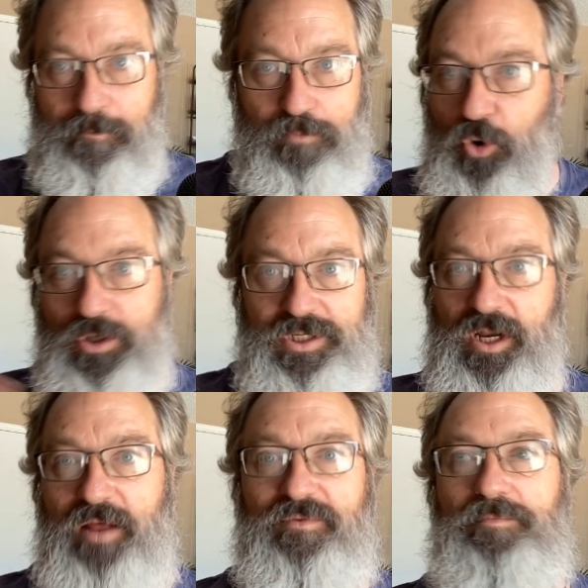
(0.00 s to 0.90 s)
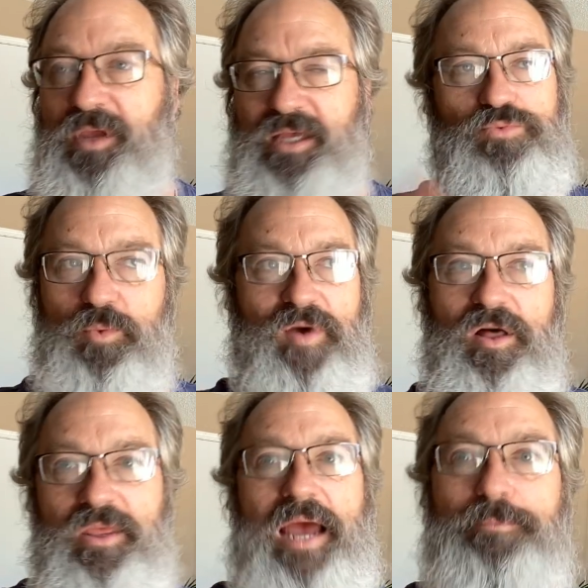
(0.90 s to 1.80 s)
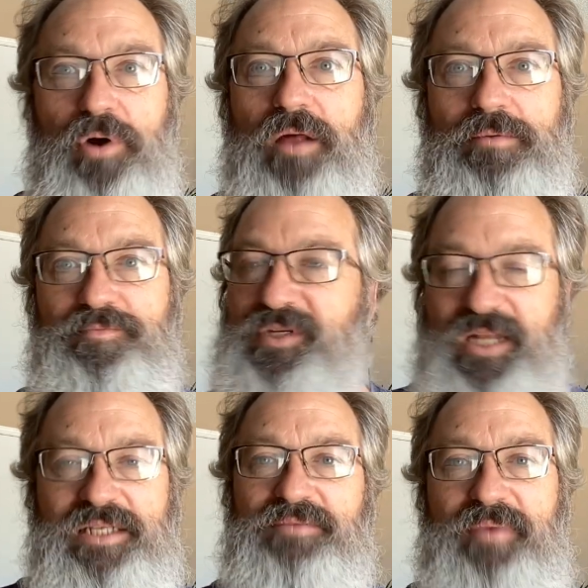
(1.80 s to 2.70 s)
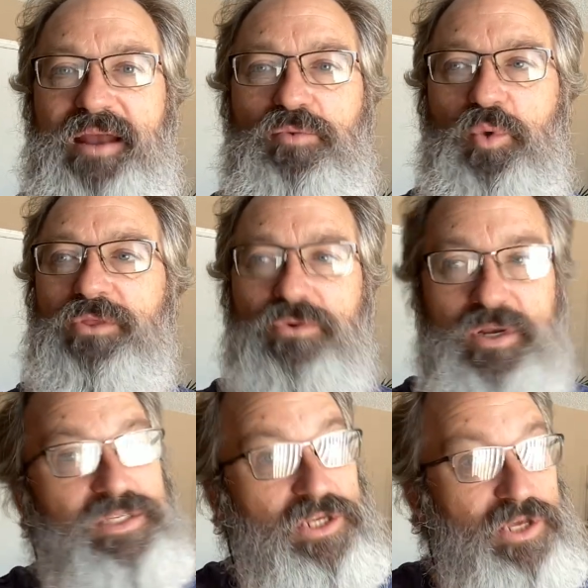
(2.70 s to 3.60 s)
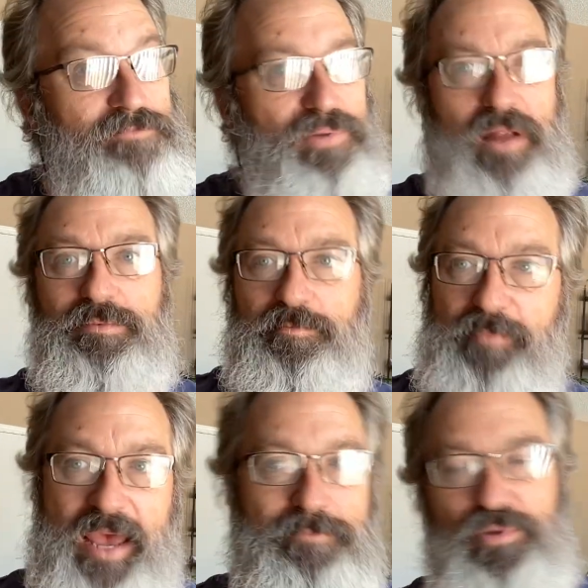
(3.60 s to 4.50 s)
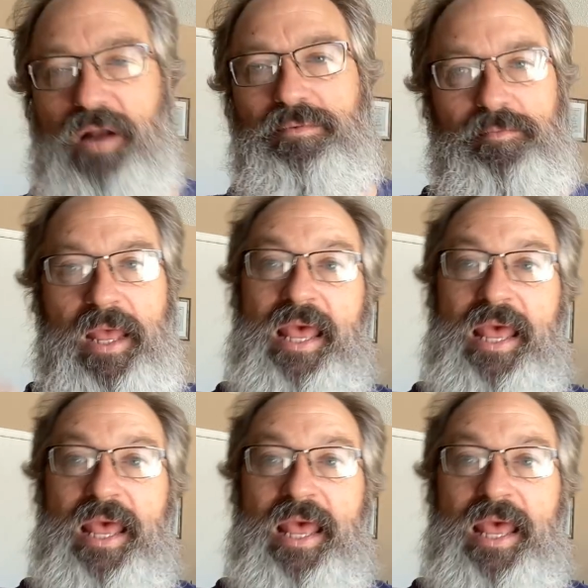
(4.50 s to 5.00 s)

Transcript: portion of it because we've all got problems. It doesn't matter whether it's a good problem, bad problem.